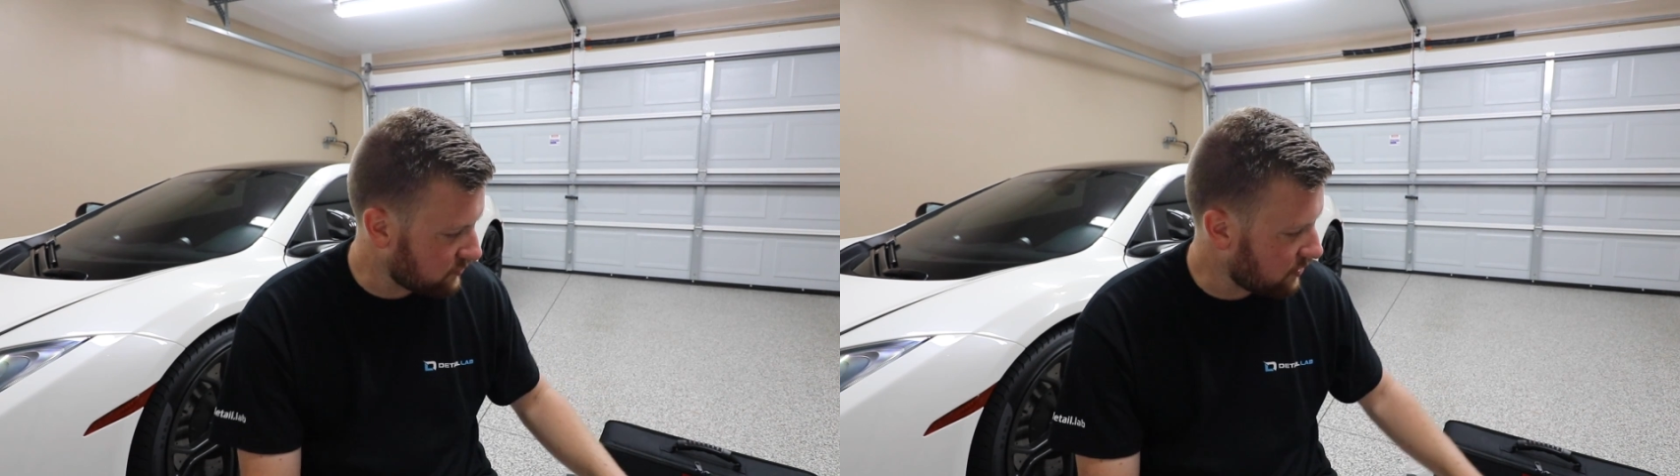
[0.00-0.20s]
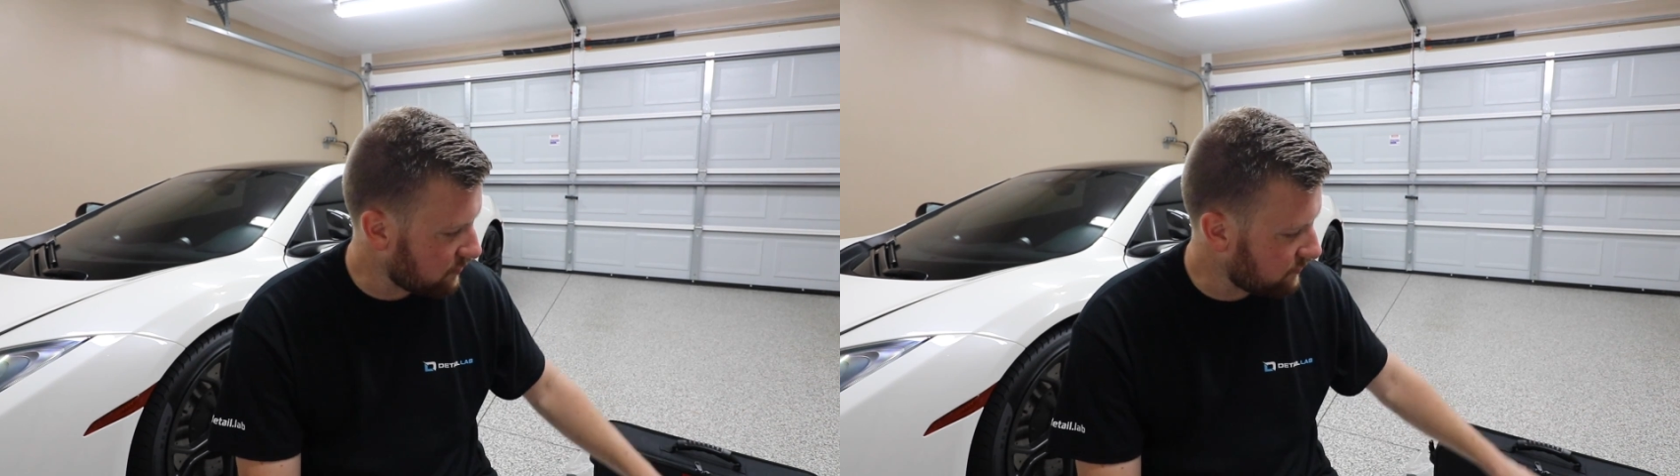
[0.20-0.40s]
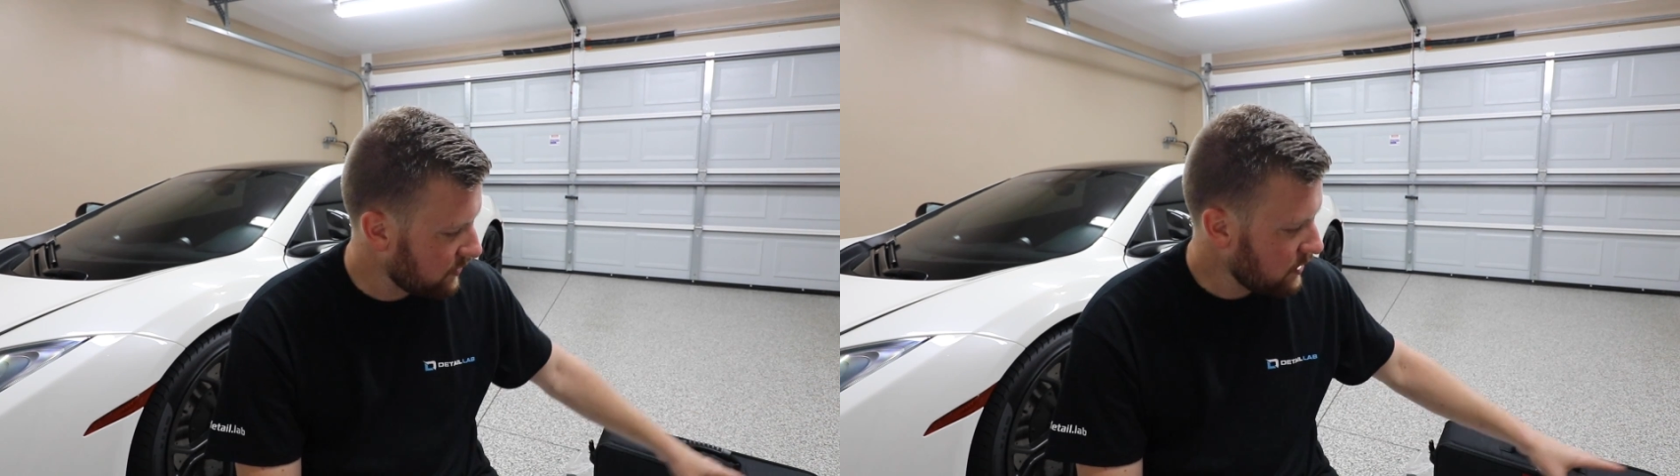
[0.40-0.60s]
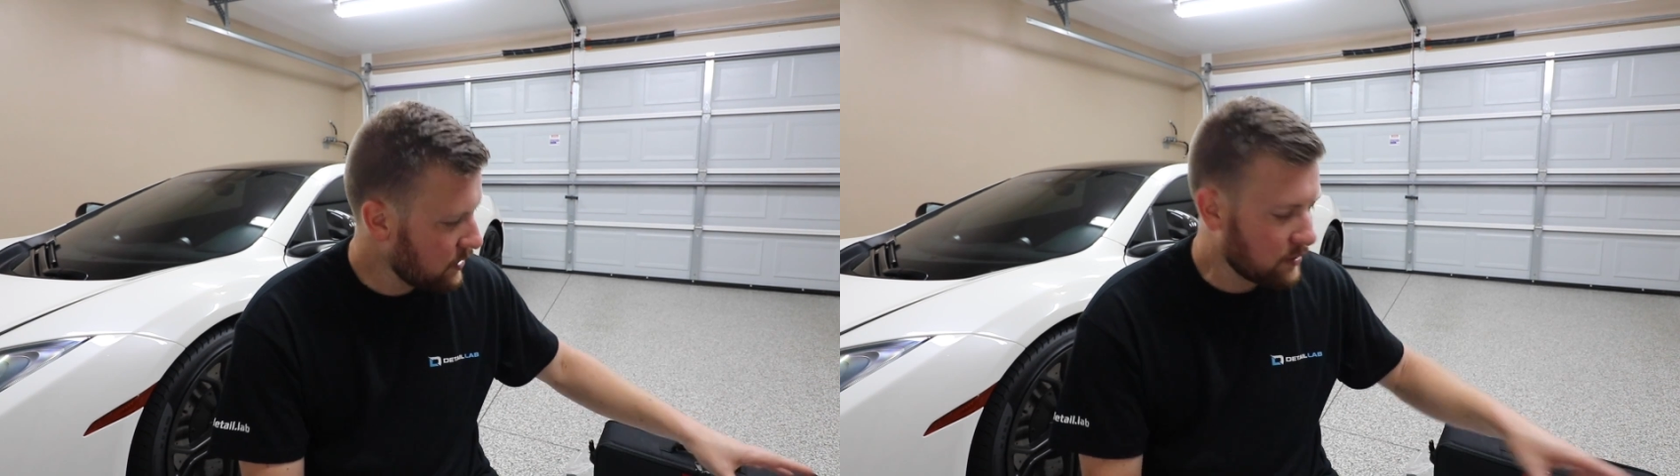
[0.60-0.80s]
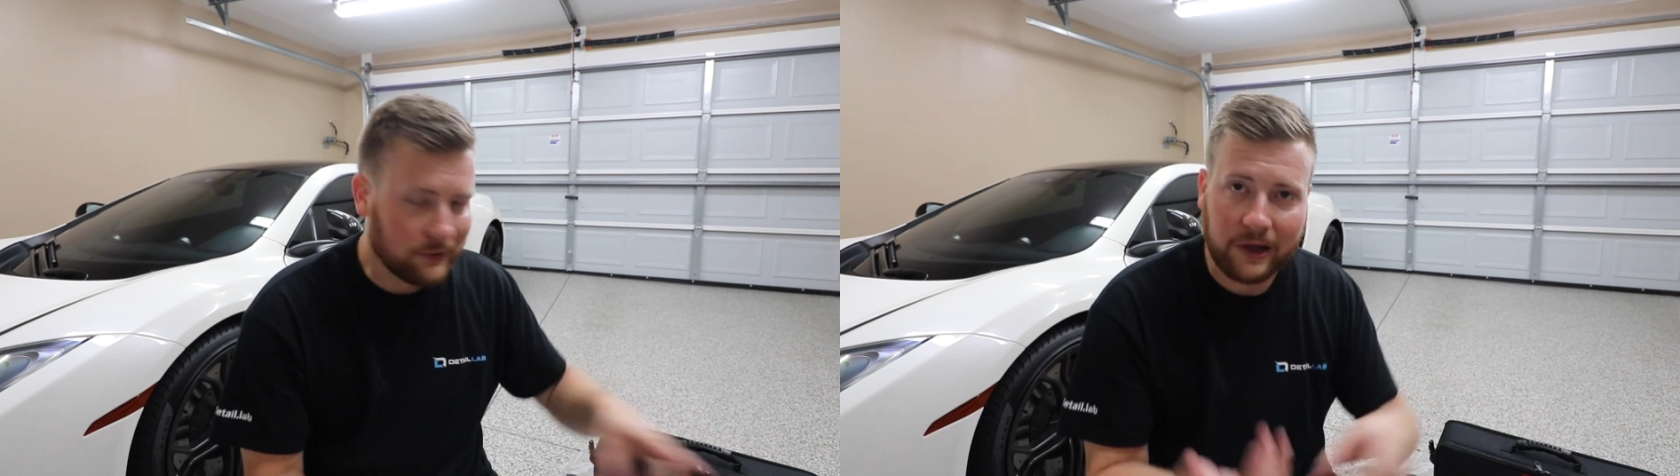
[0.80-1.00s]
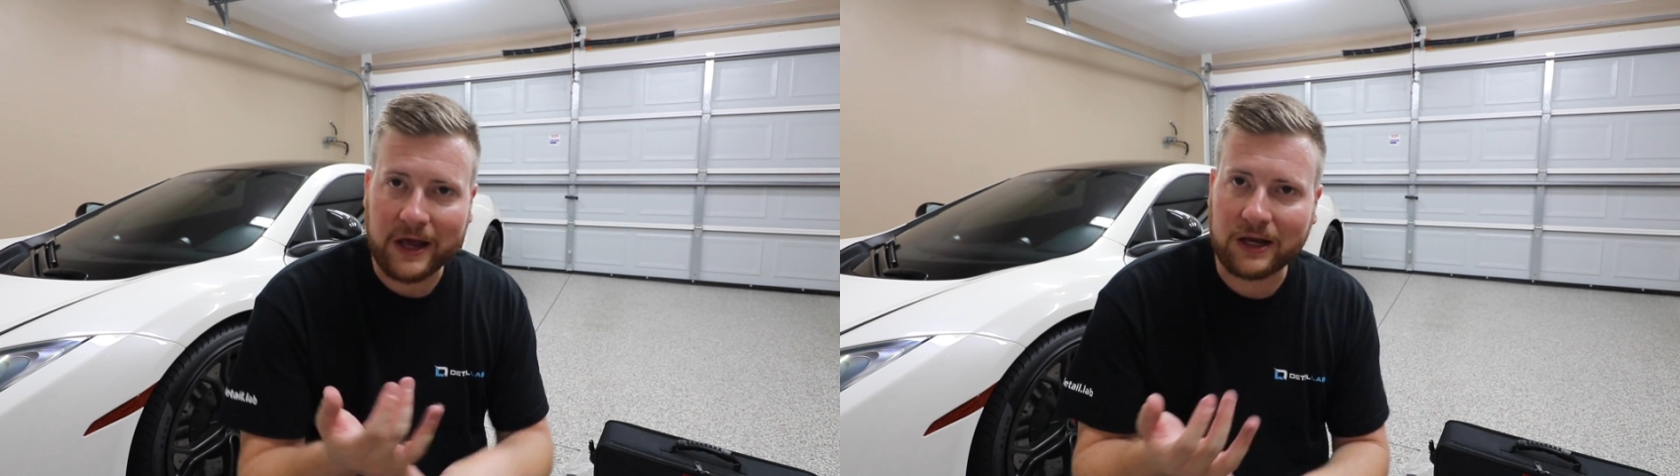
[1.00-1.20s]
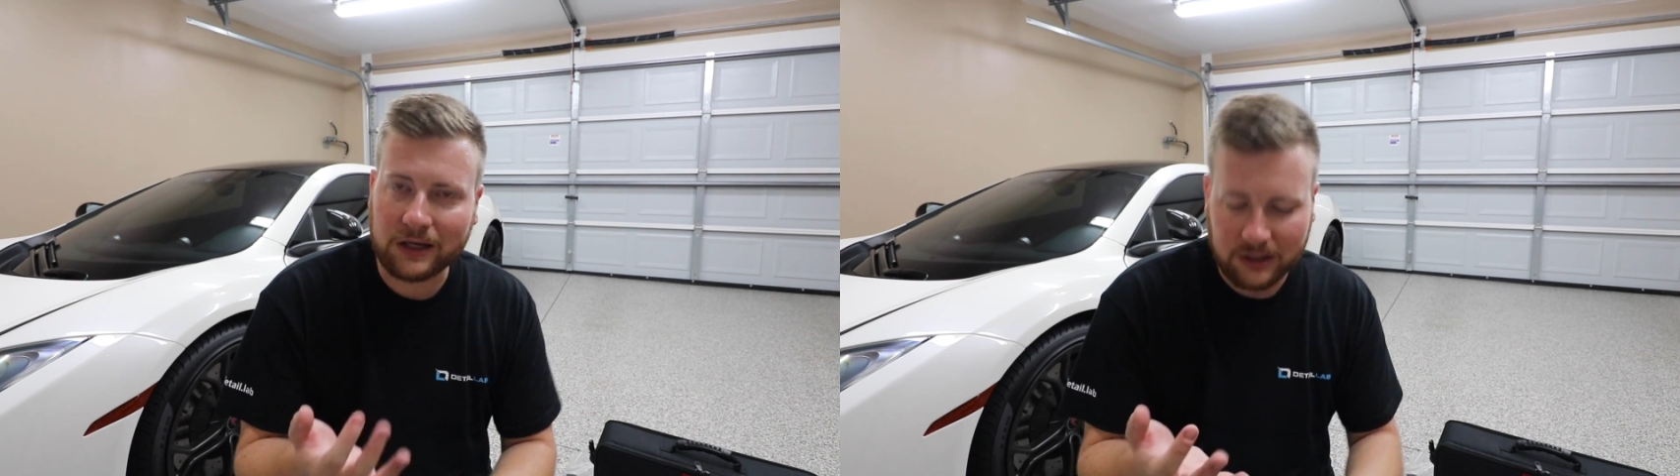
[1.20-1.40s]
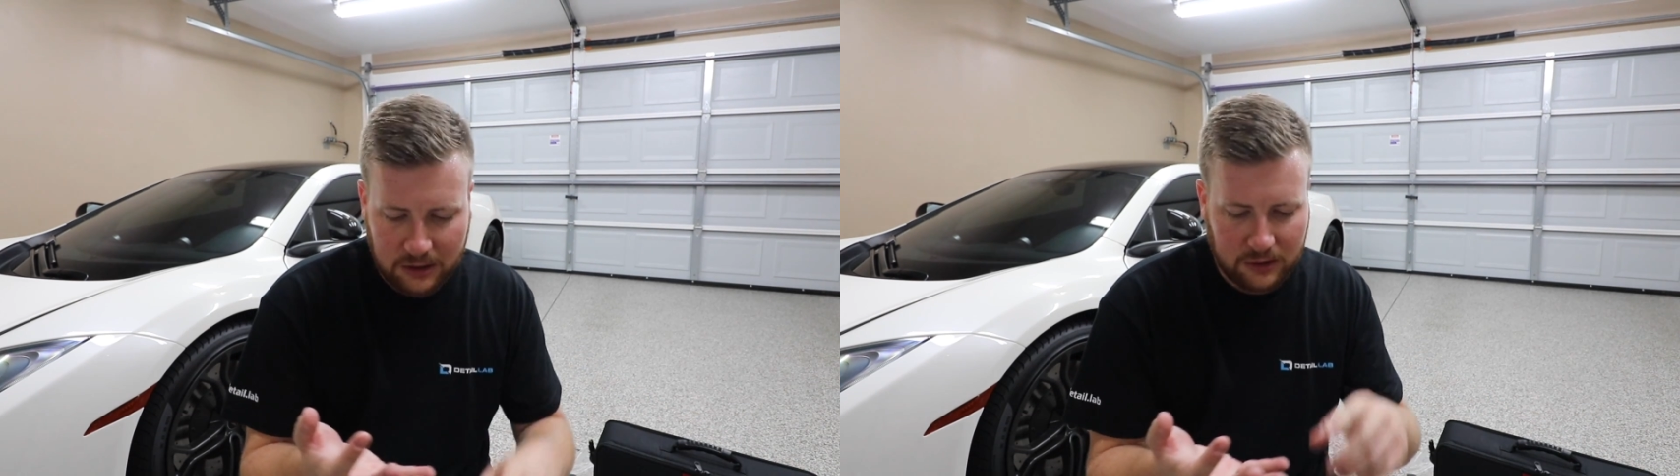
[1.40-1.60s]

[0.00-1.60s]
of lighting,